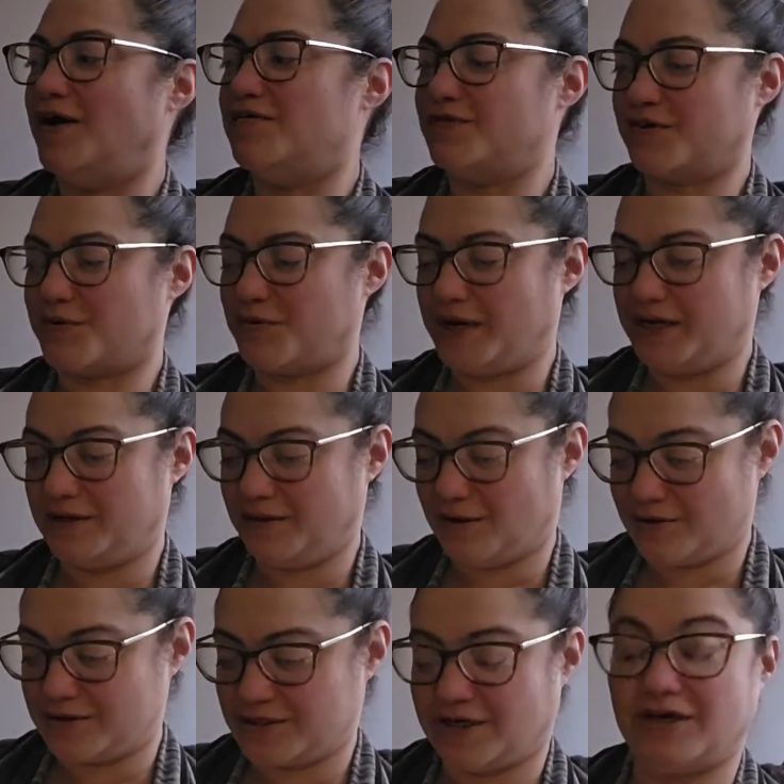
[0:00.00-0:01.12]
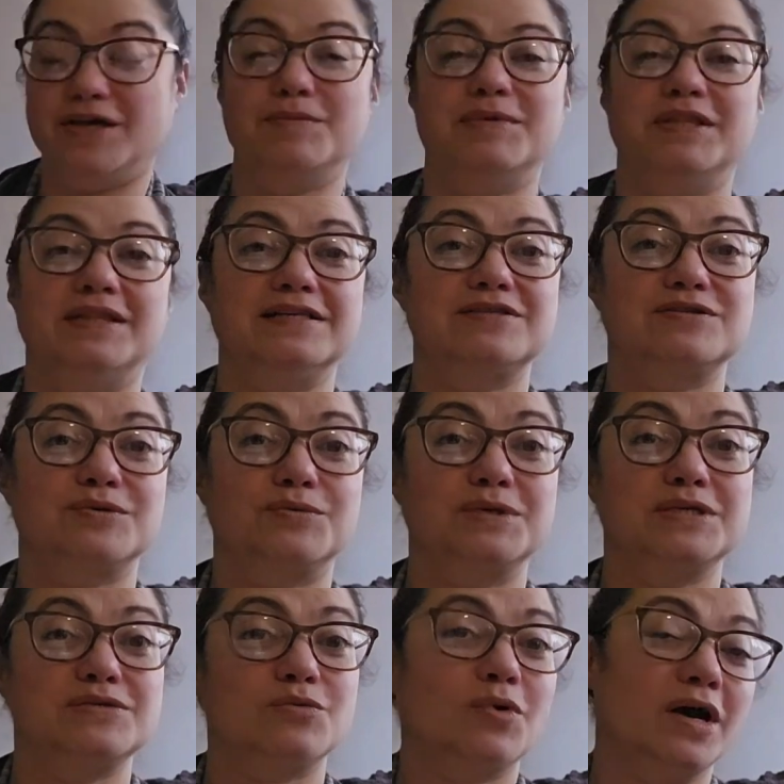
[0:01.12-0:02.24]
for quite a long time, and that's the
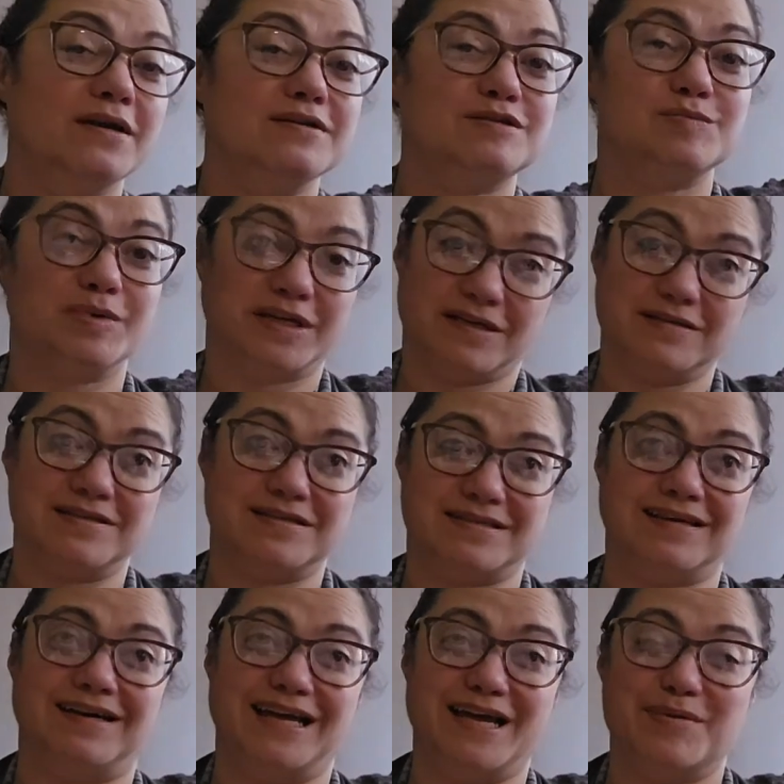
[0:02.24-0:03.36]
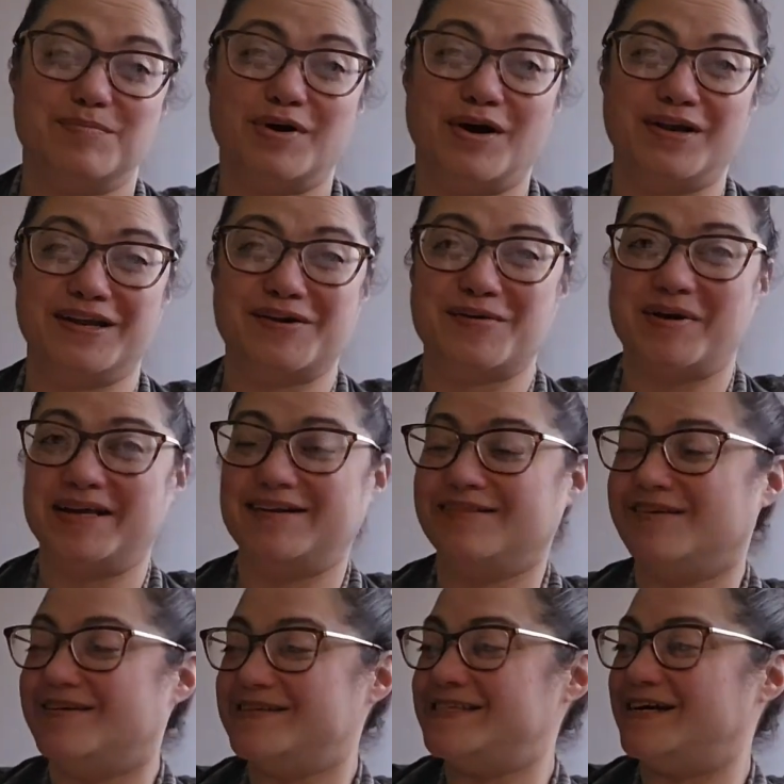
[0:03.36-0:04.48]
reason why. It's because I have bought it quite a
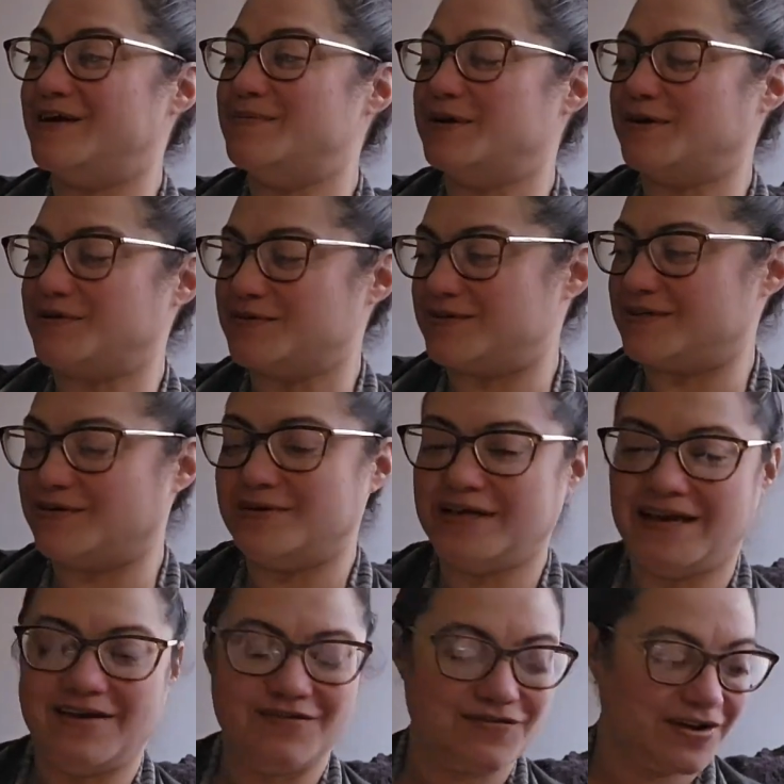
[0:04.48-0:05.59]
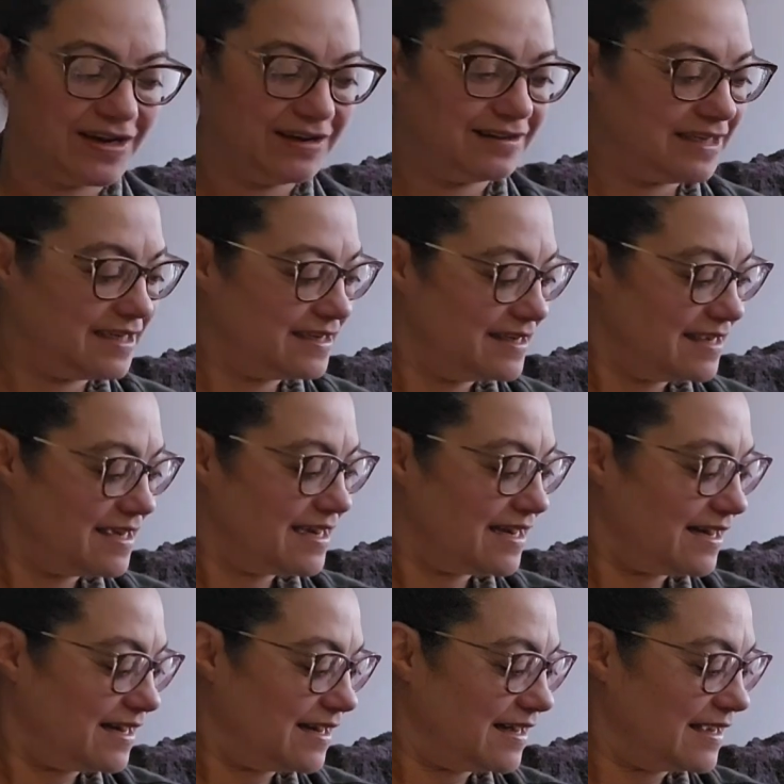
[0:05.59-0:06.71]
long time ago. So finally,
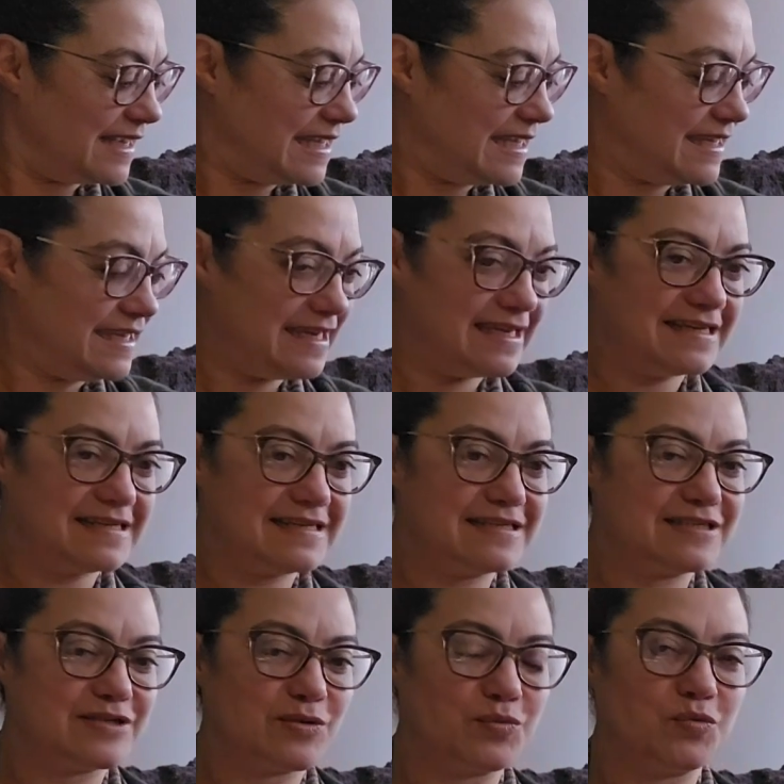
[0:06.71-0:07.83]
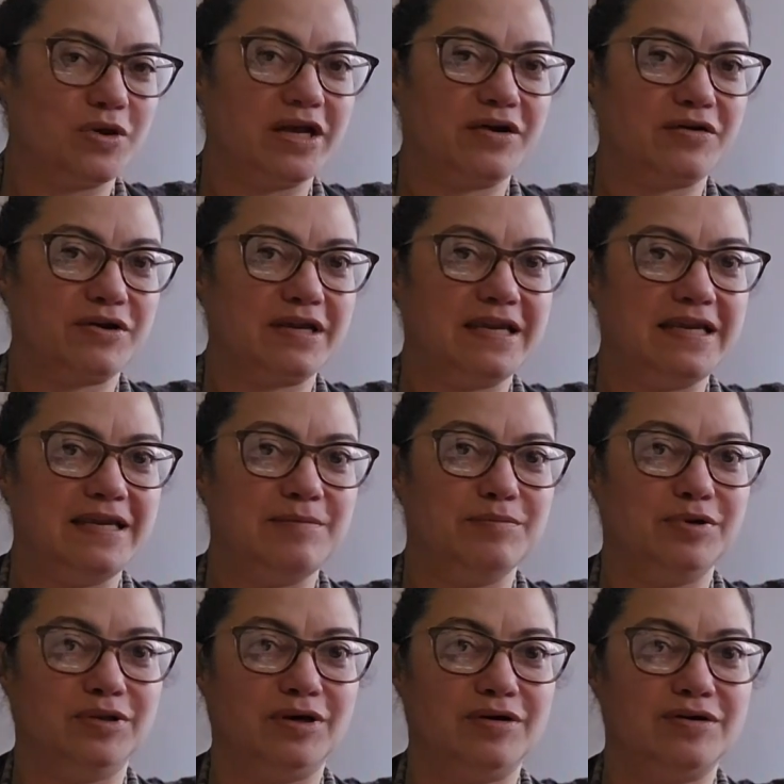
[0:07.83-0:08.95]
he is where he
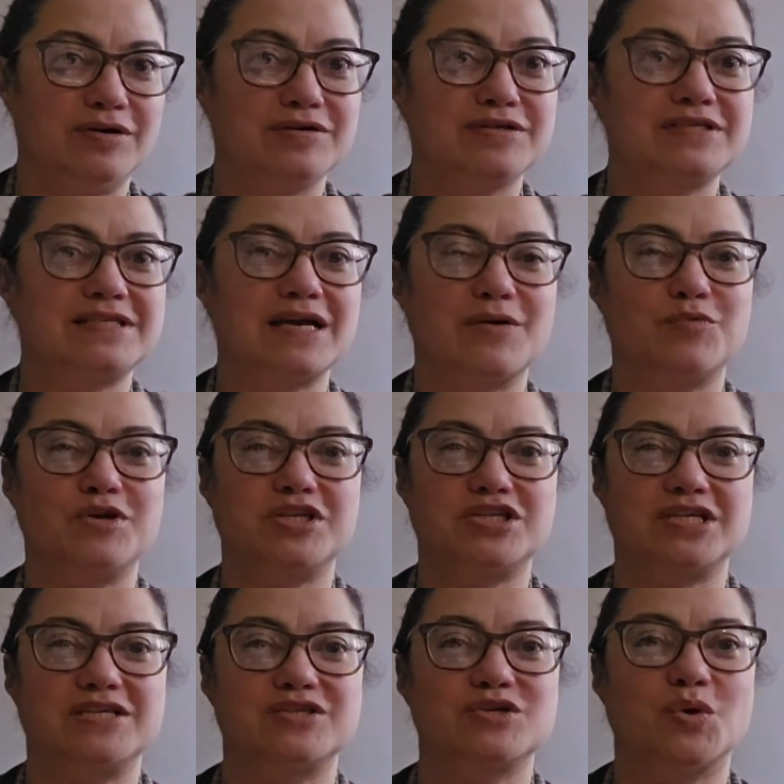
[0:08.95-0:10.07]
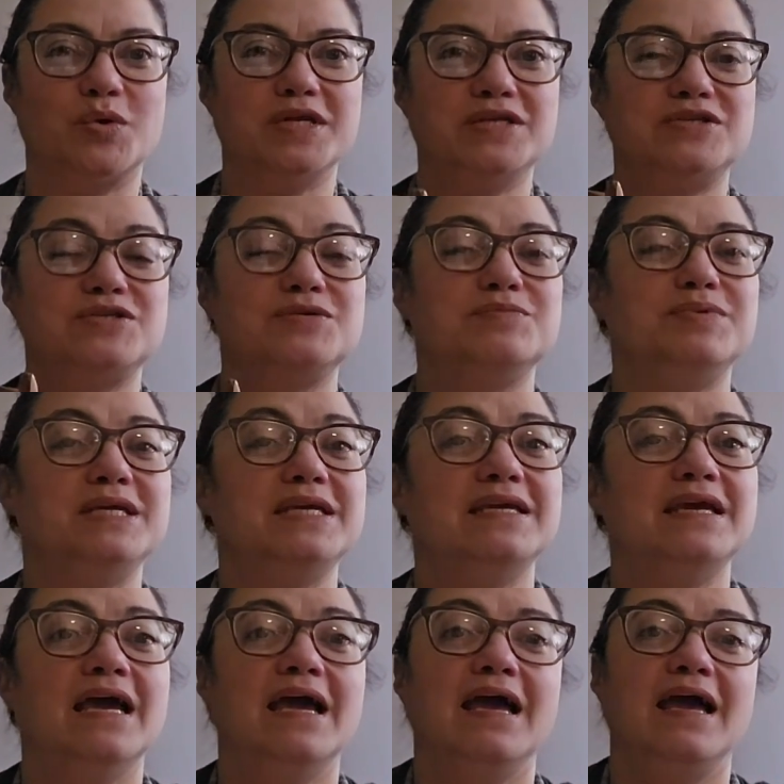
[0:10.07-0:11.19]
belongs, which is going to be